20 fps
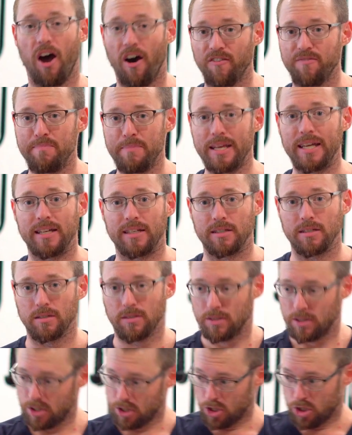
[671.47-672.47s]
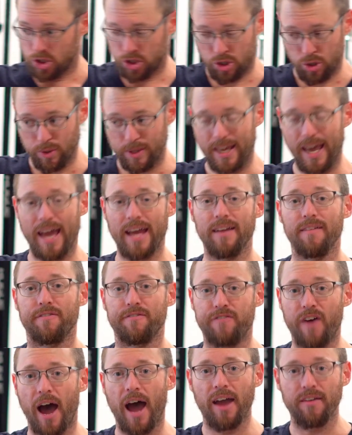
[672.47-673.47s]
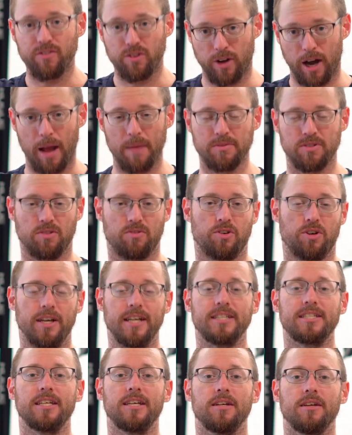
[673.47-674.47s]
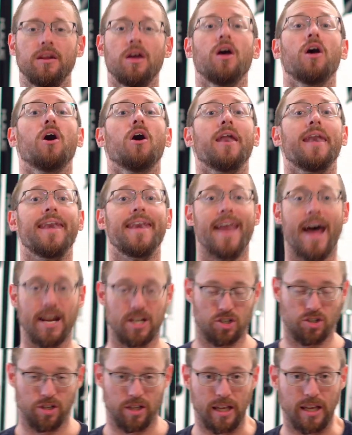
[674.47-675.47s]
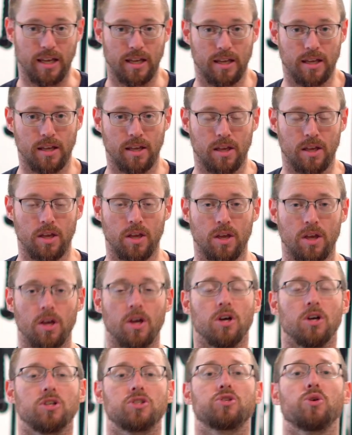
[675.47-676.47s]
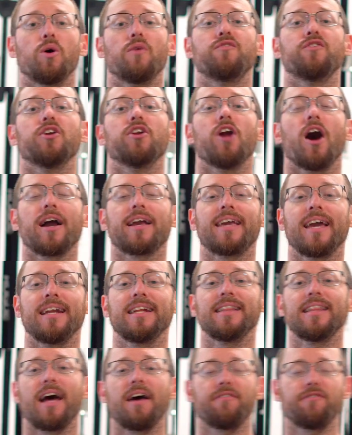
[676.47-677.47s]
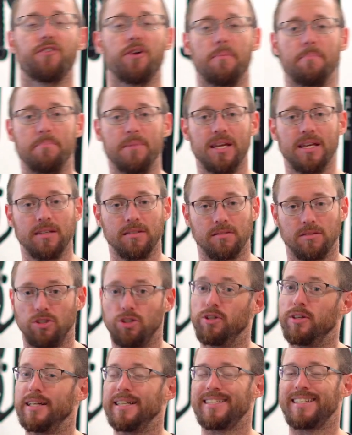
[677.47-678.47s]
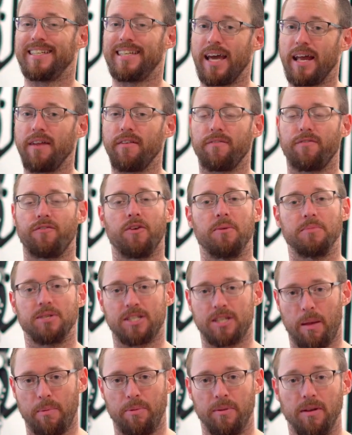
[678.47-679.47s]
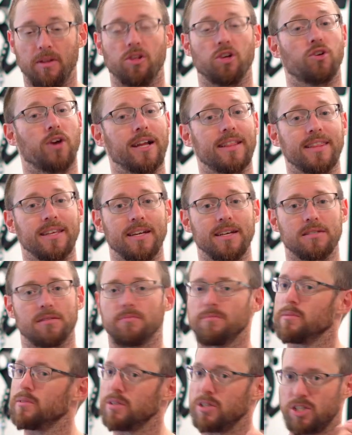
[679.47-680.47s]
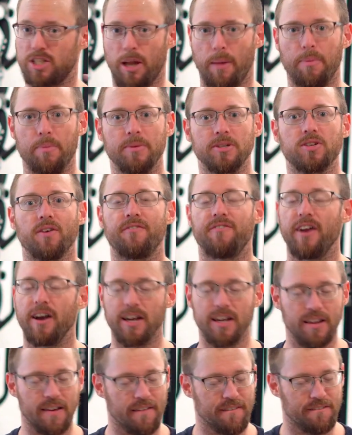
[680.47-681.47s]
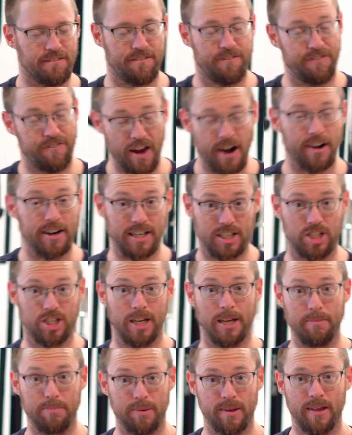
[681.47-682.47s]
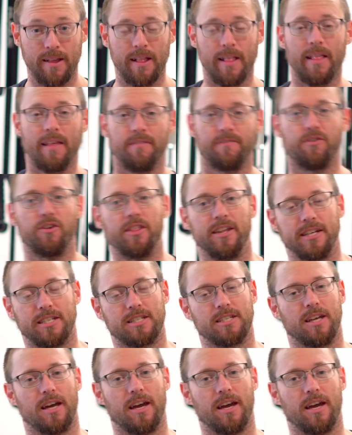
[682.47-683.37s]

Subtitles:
of meat to get 5 grams of creatine naturally. So if you're not getting that from meat, you need to get it from a supplement. The great thing is, the supplements are very, very cheap for this